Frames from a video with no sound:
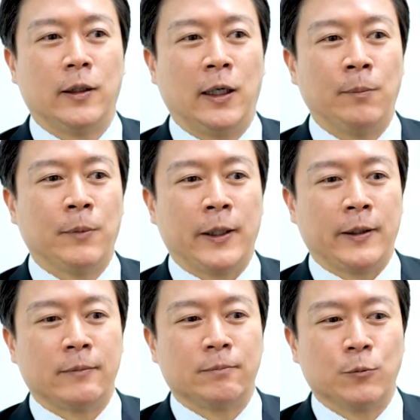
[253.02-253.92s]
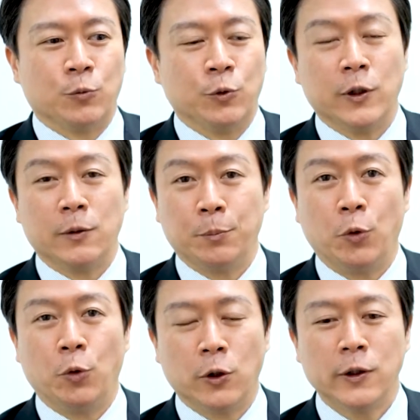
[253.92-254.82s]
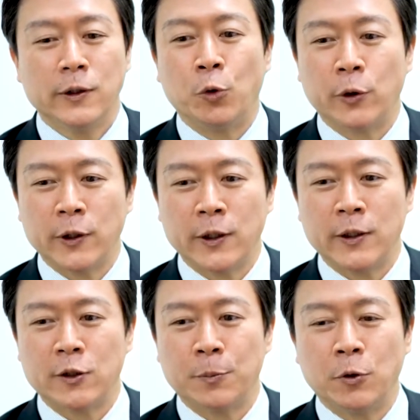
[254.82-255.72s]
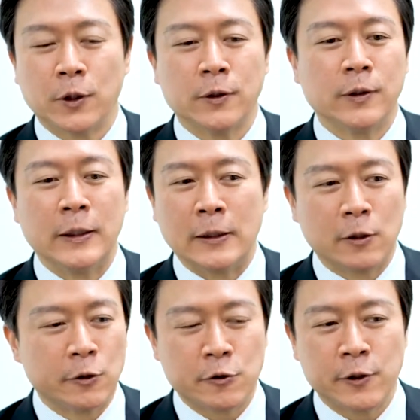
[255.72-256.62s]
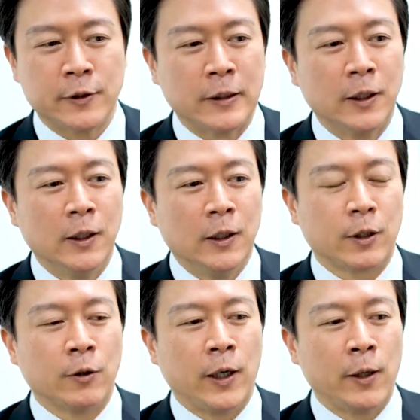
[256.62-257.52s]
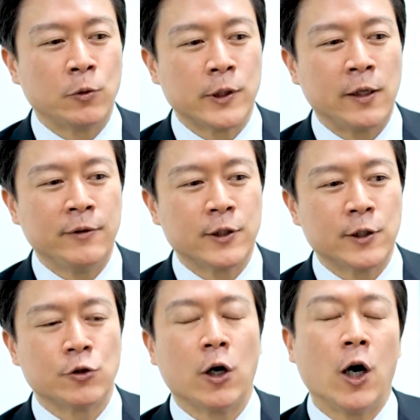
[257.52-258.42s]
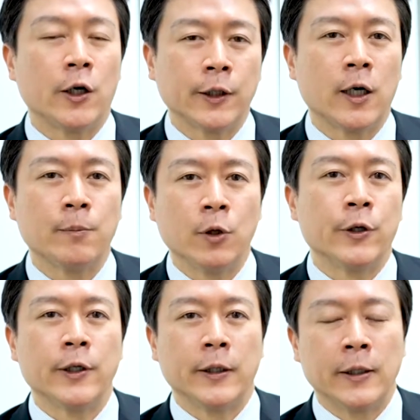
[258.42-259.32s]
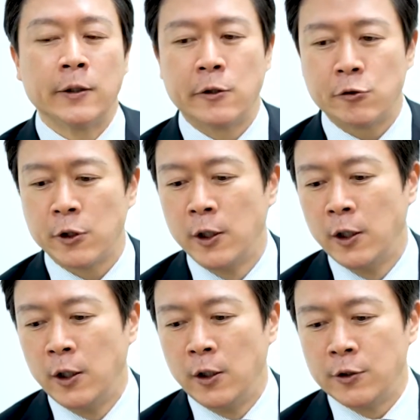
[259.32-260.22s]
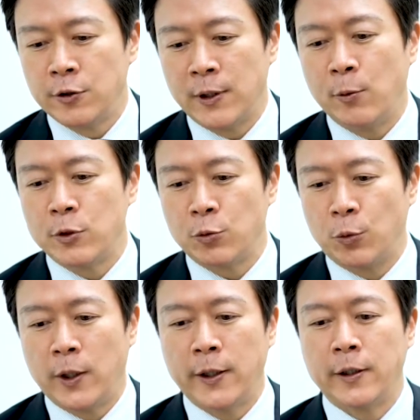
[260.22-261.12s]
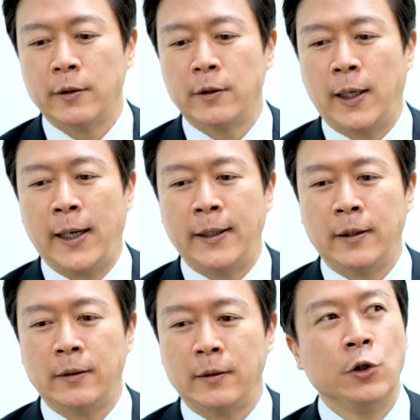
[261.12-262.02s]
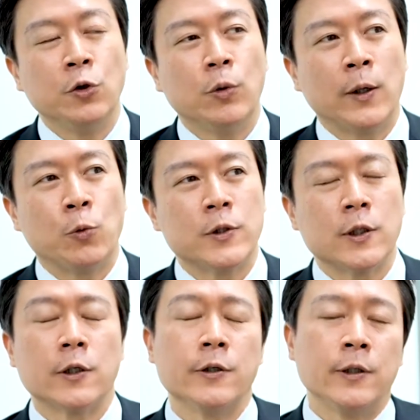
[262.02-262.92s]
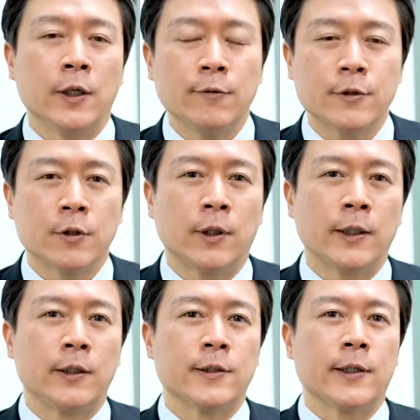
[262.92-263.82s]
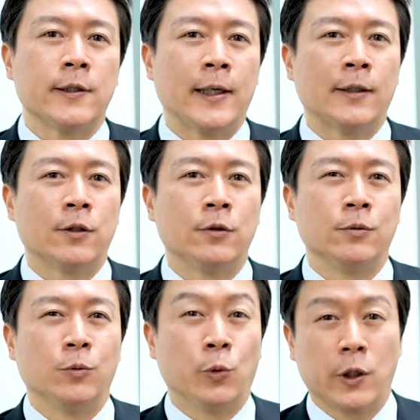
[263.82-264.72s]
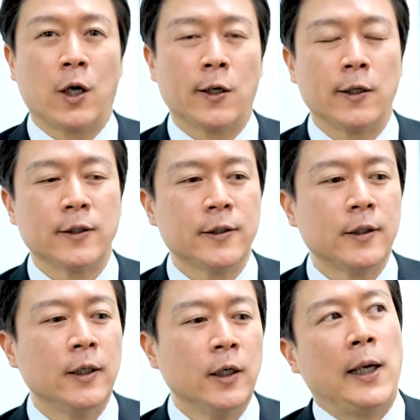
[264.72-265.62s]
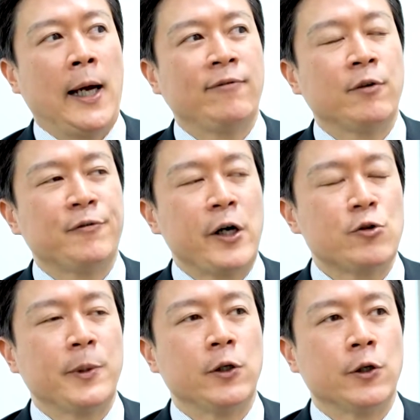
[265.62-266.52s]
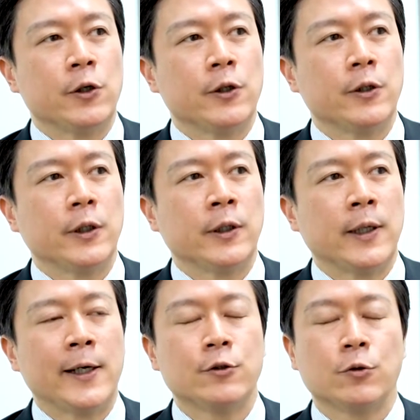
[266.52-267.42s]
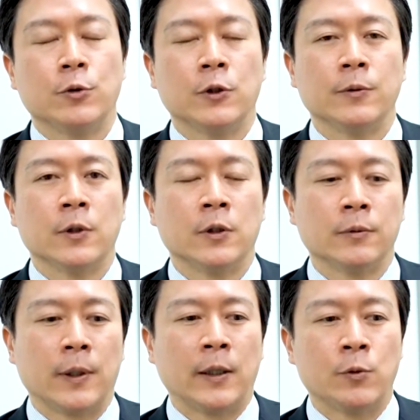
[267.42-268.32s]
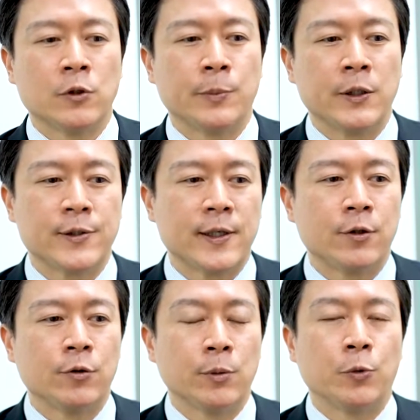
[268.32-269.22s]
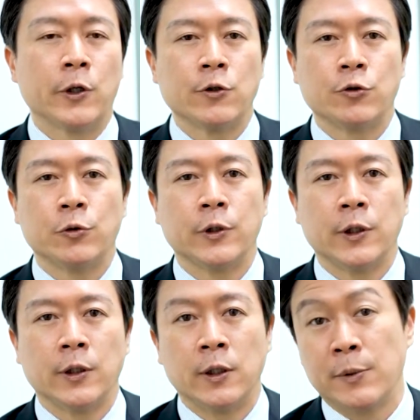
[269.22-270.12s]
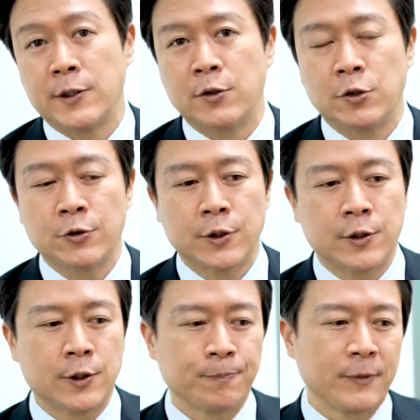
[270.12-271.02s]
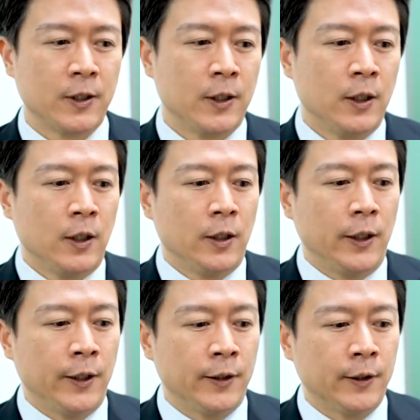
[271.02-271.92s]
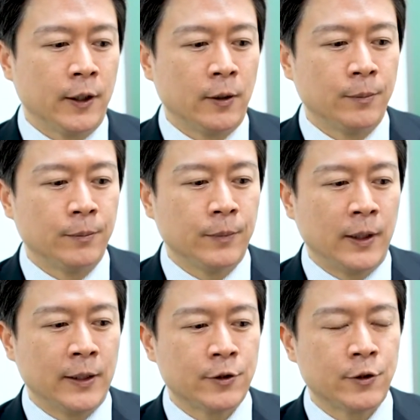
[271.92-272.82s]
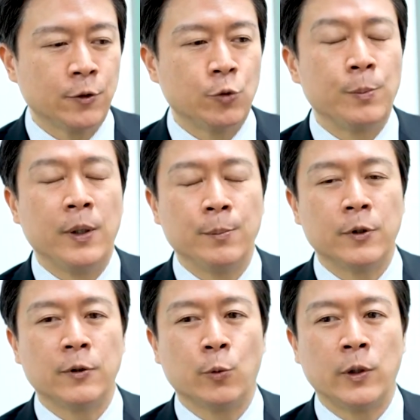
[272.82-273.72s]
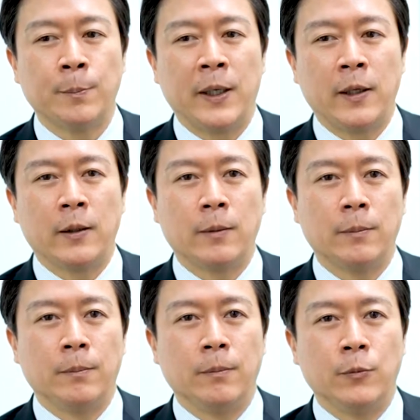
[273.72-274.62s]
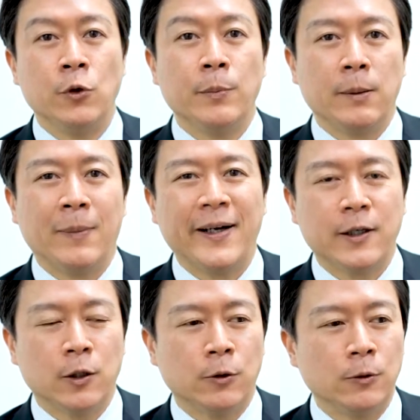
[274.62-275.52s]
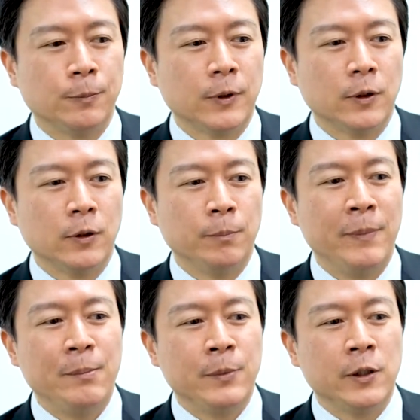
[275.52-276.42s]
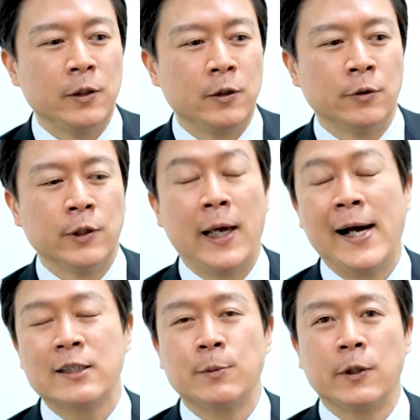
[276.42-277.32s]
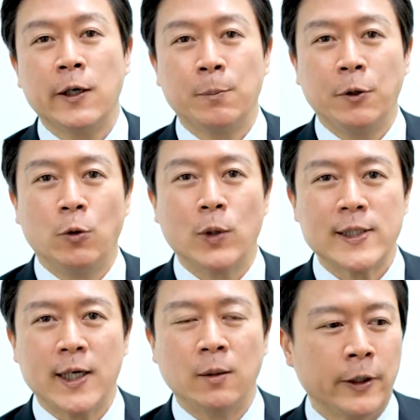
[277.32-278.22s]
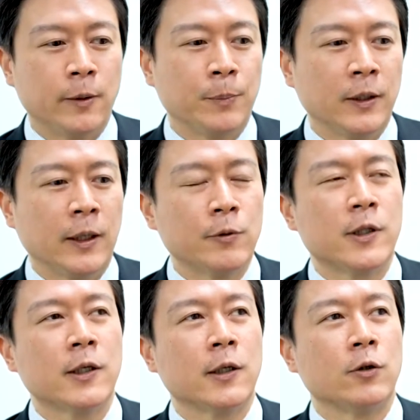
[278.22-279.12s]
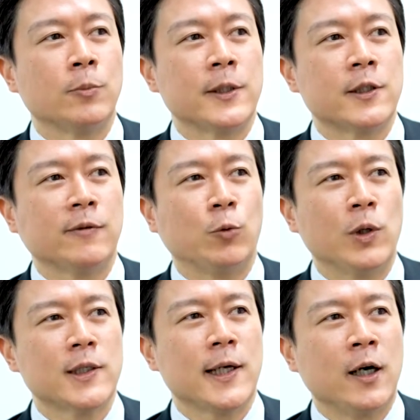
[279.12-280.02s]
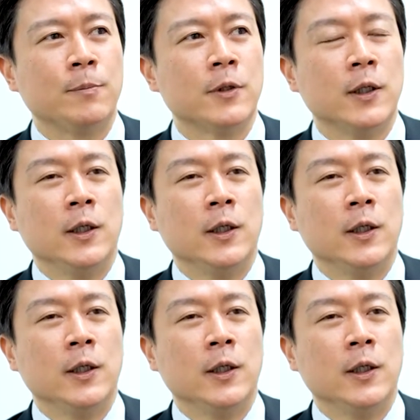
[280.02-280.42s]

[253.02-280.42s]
I'm like really poor, poorly spoken English and you know I was having such a hard time learning English. So that was why I knew I wasn't good enough so I decided not to work hard on it. After freshman year in high school, I was being sent to a boarding school in, in Massachusetts. And um, I still remember when my roommate Michael met me, you know, he asked me, hey Paul, what's up, right? But I was thinking to myself, what's up?